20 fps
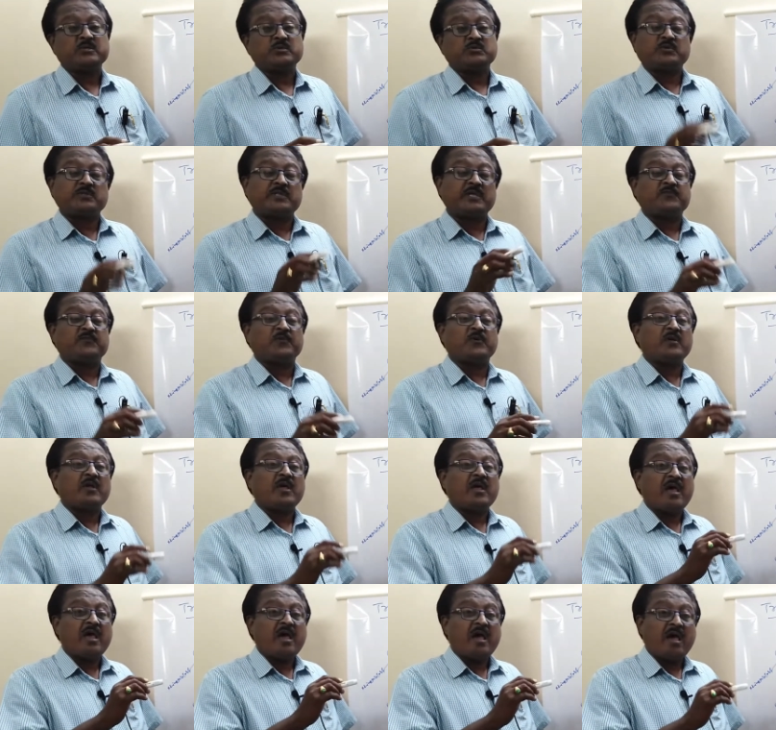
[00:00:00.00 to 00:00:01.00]
So therefore,
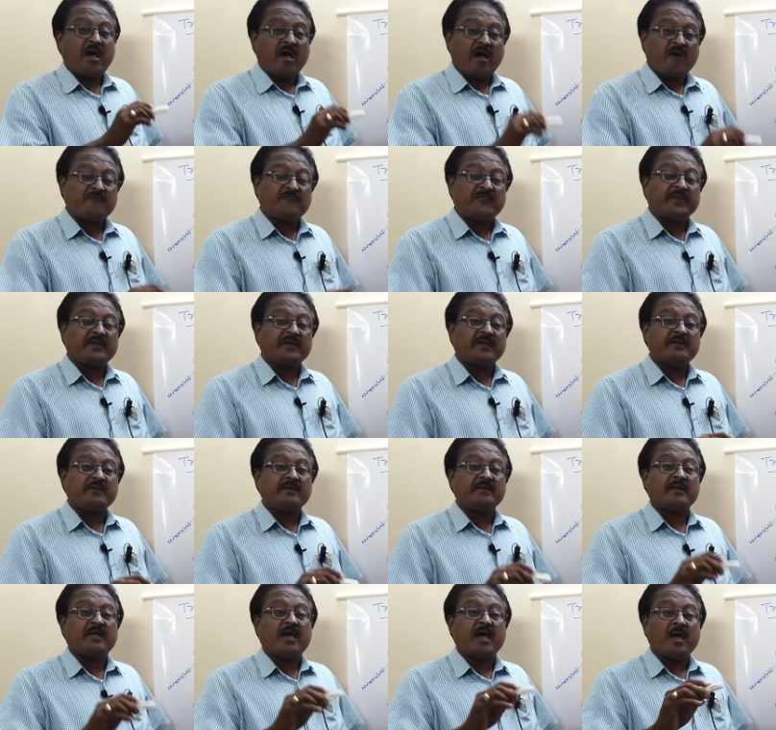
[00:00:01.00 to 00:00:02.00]
African,